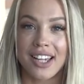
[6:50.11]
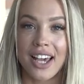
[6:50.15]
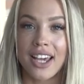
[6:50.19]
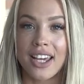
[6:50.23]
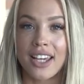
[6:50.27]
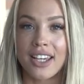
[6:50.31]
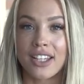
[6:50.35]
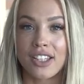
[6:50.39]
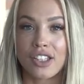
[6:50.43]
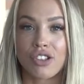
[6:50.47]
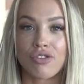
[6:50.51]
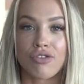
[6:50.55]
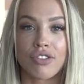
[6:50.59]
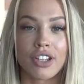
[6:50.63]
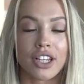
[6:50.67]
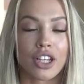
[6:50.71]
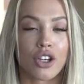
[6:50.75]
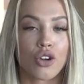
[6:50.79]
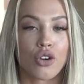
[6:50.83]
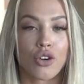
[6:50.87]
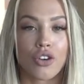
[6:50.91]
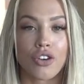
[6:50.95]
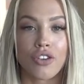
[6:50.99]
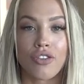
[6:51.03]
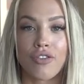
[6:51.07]
like it's really
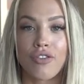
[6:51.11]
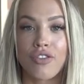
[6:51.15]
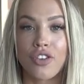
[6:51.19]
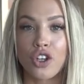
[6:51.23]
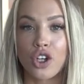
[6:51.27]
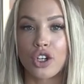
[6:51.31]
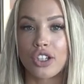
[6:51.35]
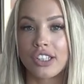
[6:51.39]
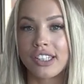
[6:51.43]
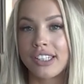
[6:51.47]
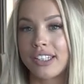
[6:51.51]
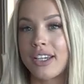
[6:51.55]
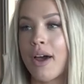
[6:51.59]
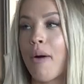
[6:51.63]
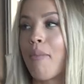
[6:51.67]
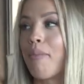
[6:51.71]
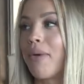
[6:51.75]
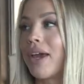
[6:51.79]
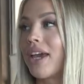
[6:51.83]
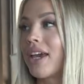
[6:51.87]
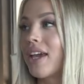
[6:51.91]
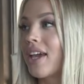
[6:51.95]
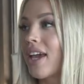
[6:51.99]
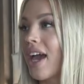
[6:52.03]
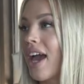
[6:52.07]
good for your
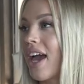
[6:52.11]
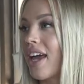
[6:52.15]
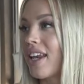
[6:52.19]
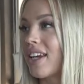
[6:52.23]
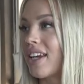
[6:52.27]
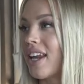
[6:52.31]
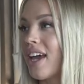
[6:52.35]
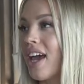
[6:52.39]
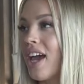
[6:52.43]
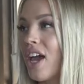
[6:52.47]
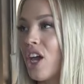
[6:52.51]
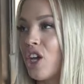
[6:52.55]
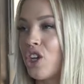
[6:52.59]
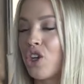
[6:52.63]
stomach and